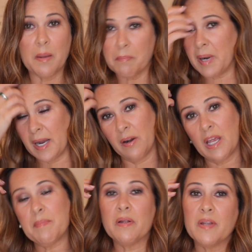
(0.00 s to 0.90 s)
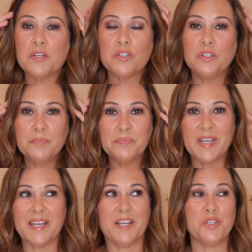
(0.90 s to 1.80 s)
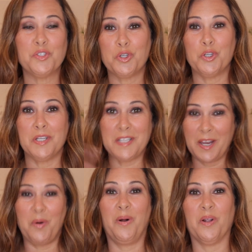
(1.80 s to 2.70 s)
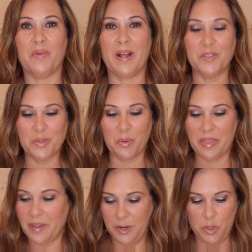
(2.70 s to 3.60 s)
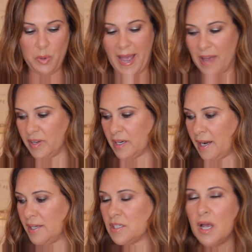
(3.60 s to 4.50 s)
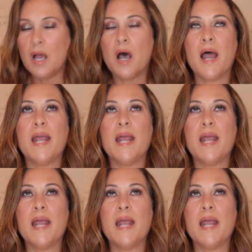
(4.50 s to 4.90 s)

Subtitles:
my hair came out nice too. I guess it's a good day all around. So there you have it, guys. I